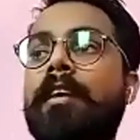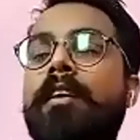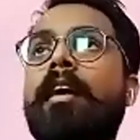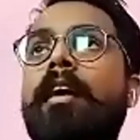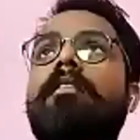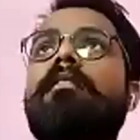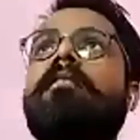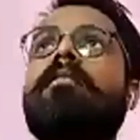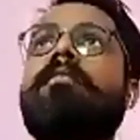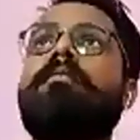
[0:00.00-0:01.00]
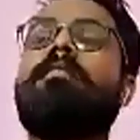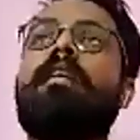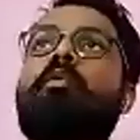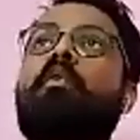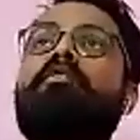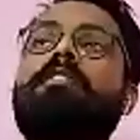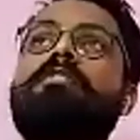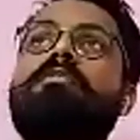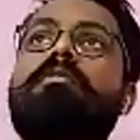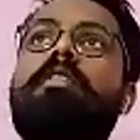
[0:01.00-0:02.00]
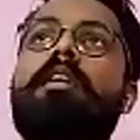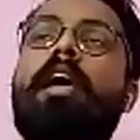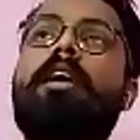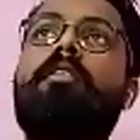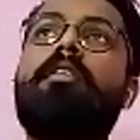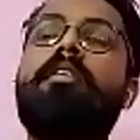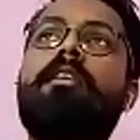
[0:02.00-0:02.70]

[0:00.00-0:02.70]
No offense to Nikon.